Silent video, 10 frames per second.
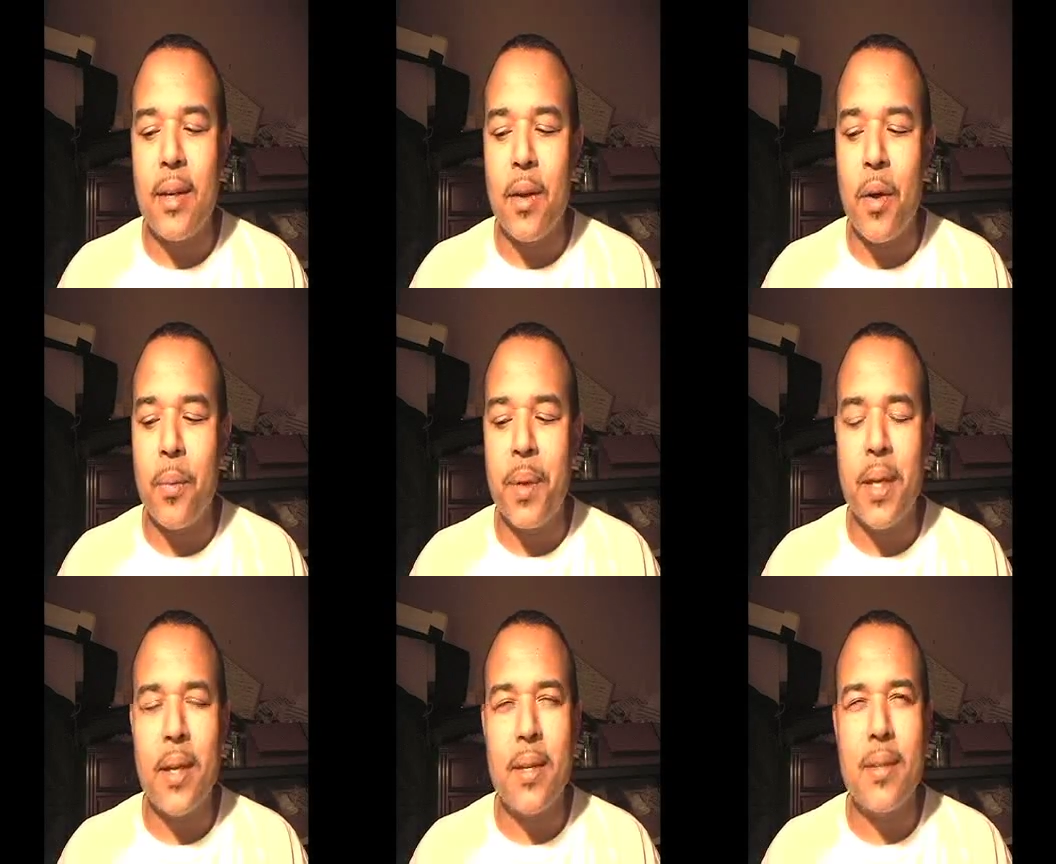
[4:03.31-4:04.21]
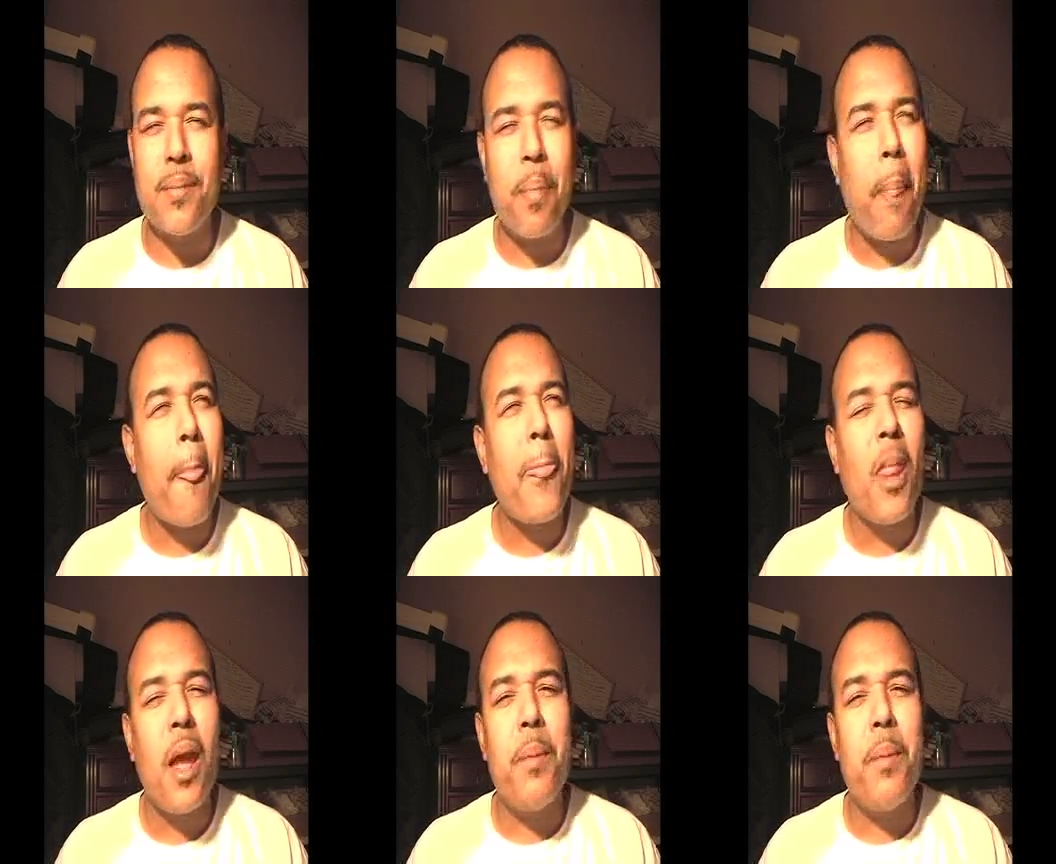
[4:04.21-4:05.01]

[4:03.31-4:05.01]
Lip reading: you know, because, I